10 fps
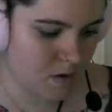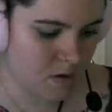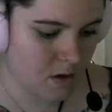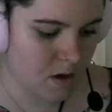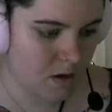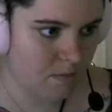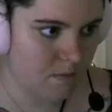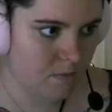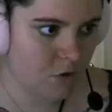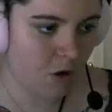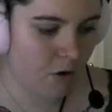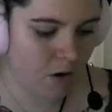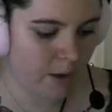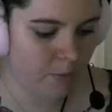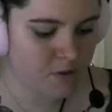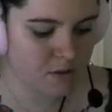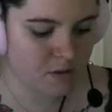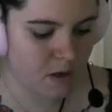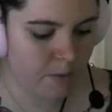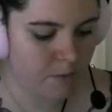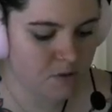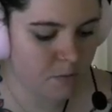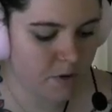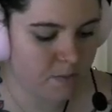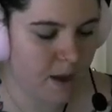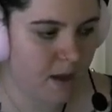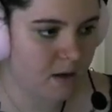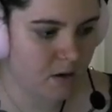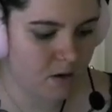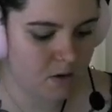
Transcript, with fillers: Um, okay, where's no, the camera? I wasn't, I wasn't with Matt, no.